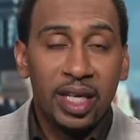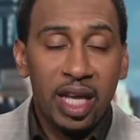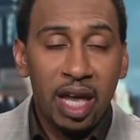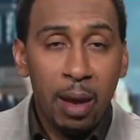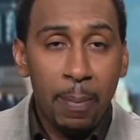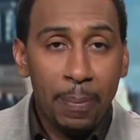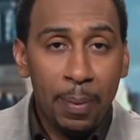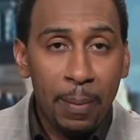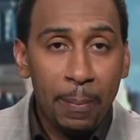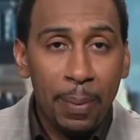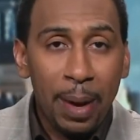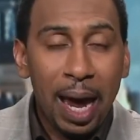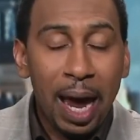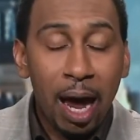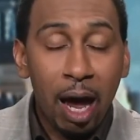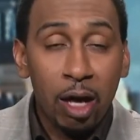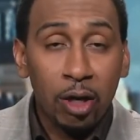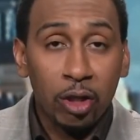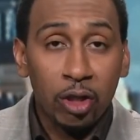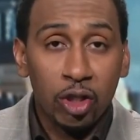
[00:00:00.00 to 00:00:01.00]
keeping
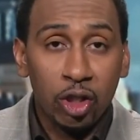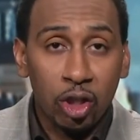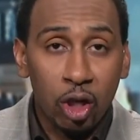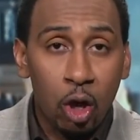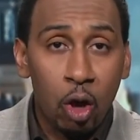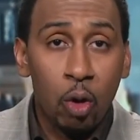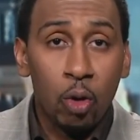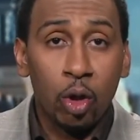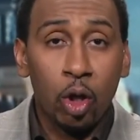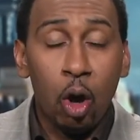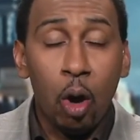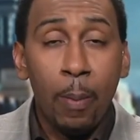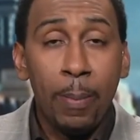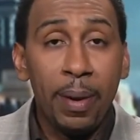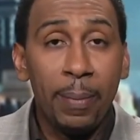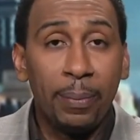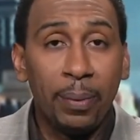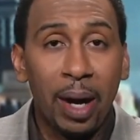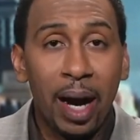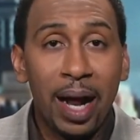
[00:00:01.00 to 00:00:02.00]
Pau Gasol, Kobe
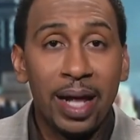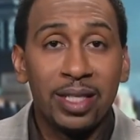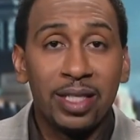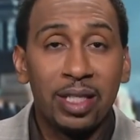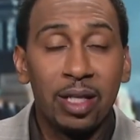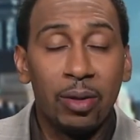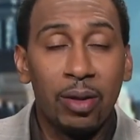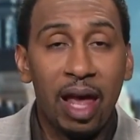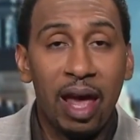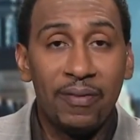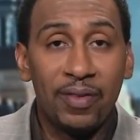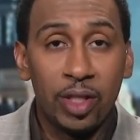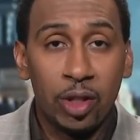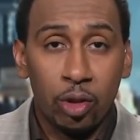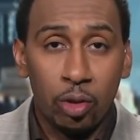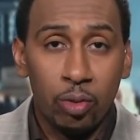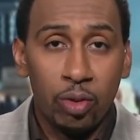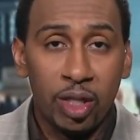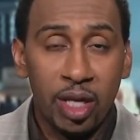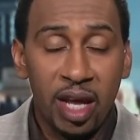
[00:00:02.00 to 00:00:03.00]
Bryant still having
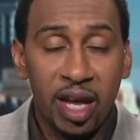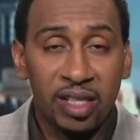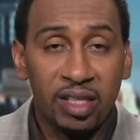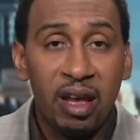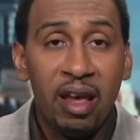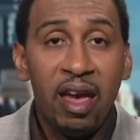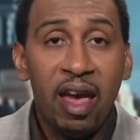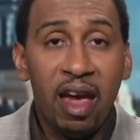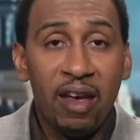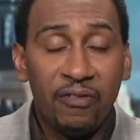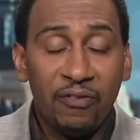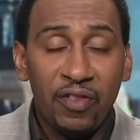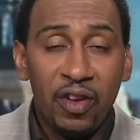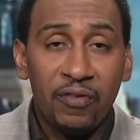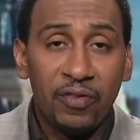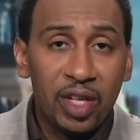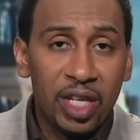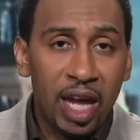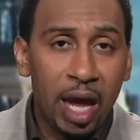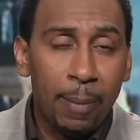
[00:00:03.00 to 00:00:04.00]
2 years at
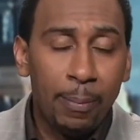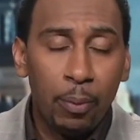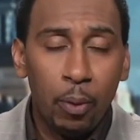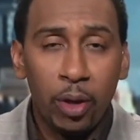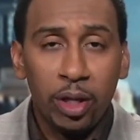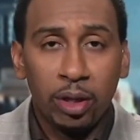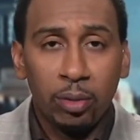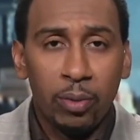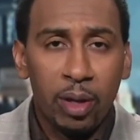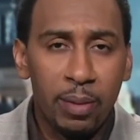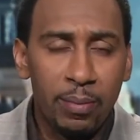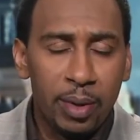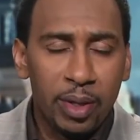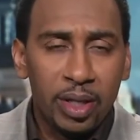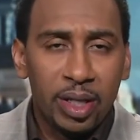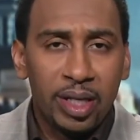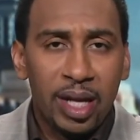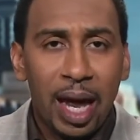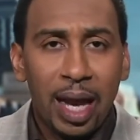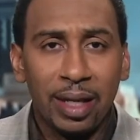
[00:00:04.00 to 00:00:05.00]
$58.3
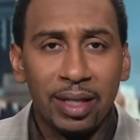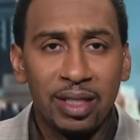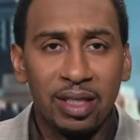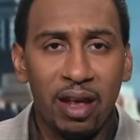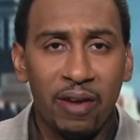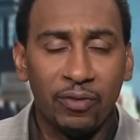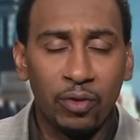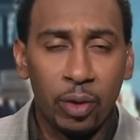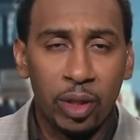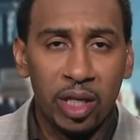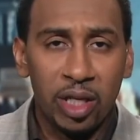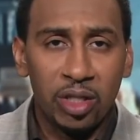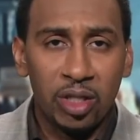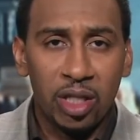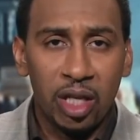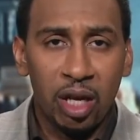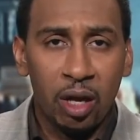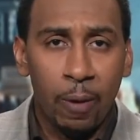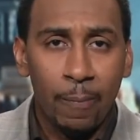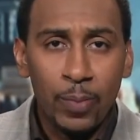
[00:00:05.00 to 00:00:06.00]
million left on his
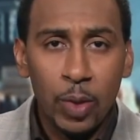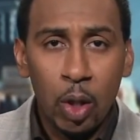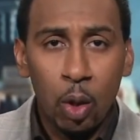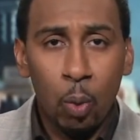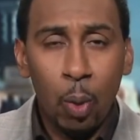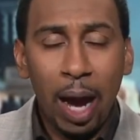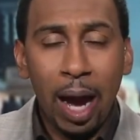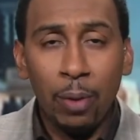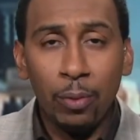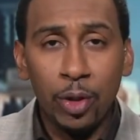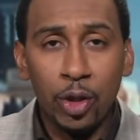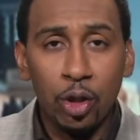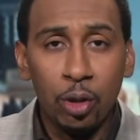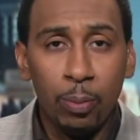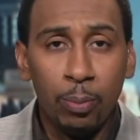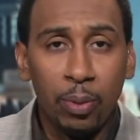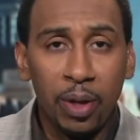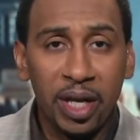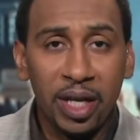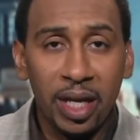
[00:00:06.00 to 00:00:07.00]
deal. Why would you
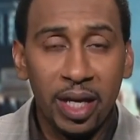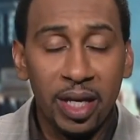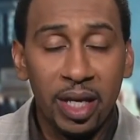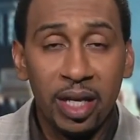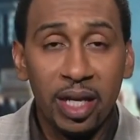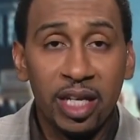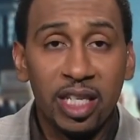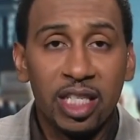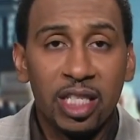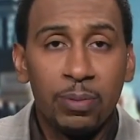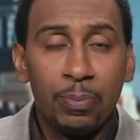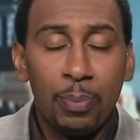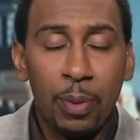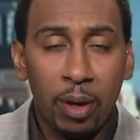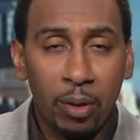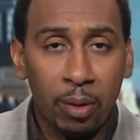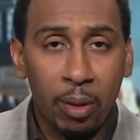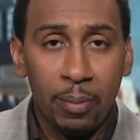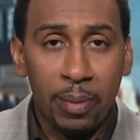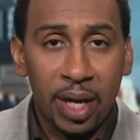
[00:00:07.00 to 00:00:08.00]
bring in an
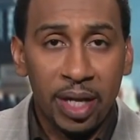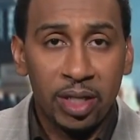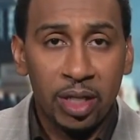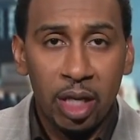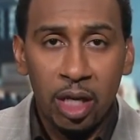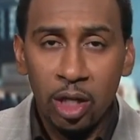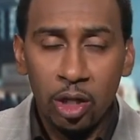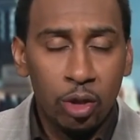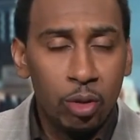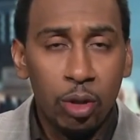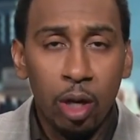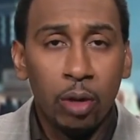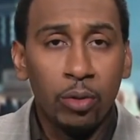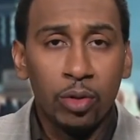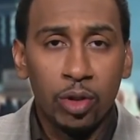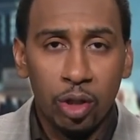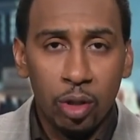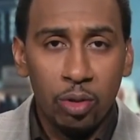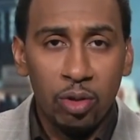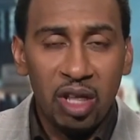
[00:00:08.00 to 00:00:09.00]
experiment? You don't
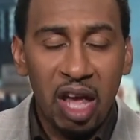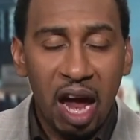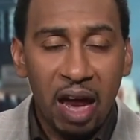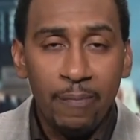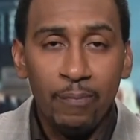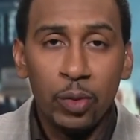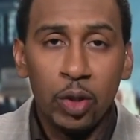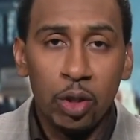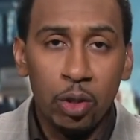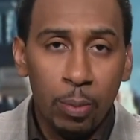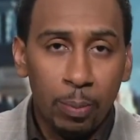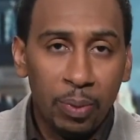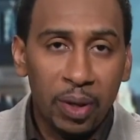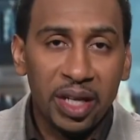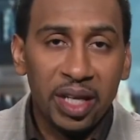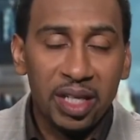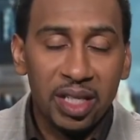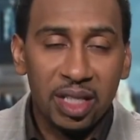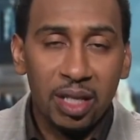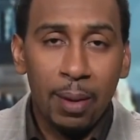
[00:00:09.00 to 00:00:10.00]
do that. You
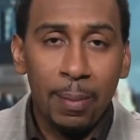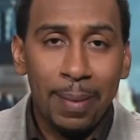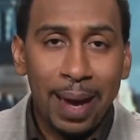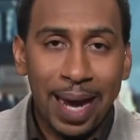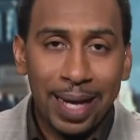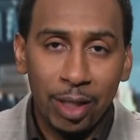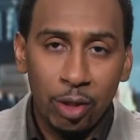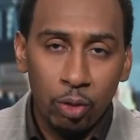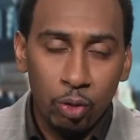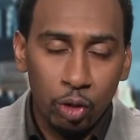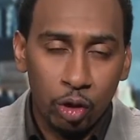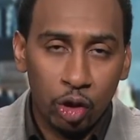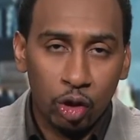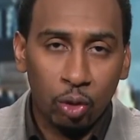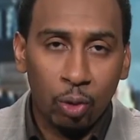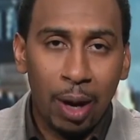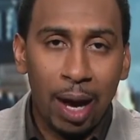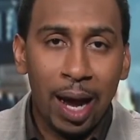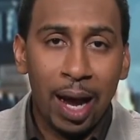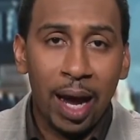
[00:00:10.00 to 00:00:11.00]
bring in somebody who's
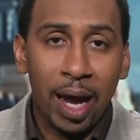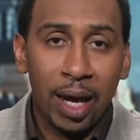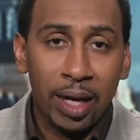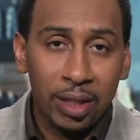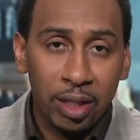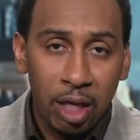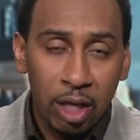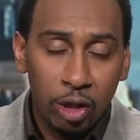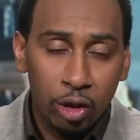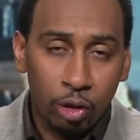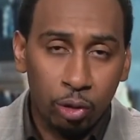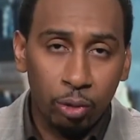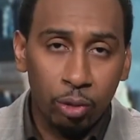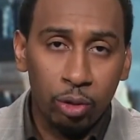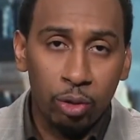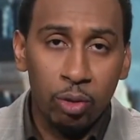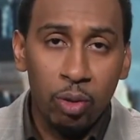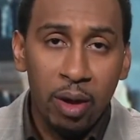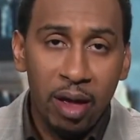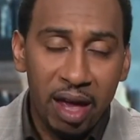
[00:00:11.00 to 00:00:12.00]
tried,
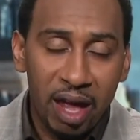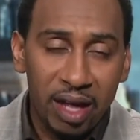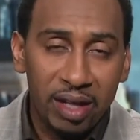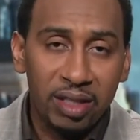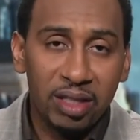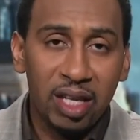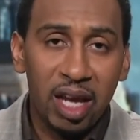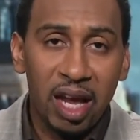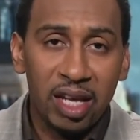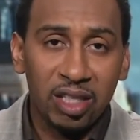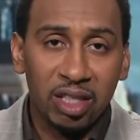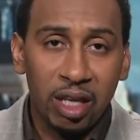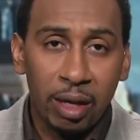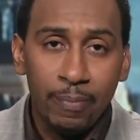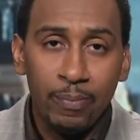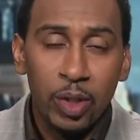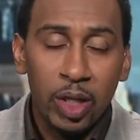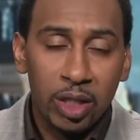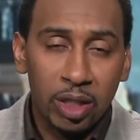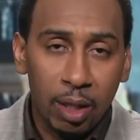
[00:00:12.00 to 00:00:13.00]
true, and tested,
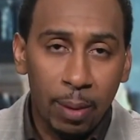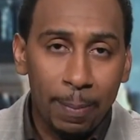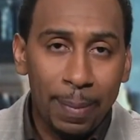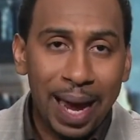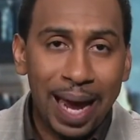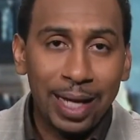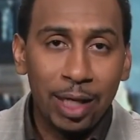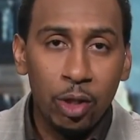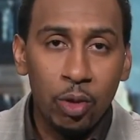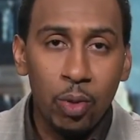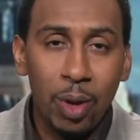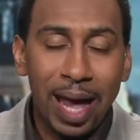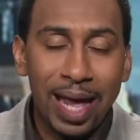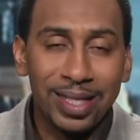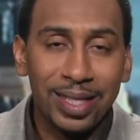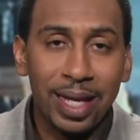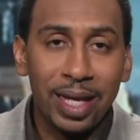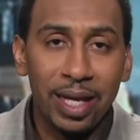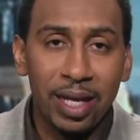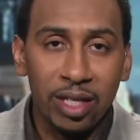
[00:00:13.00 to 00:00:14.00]
somebody who
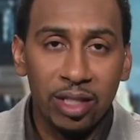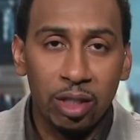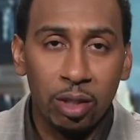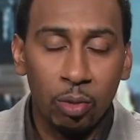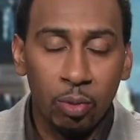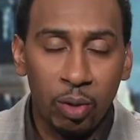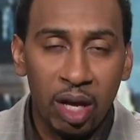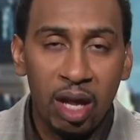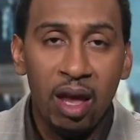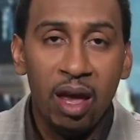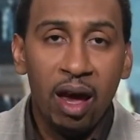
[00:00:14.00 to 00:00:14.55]
has a history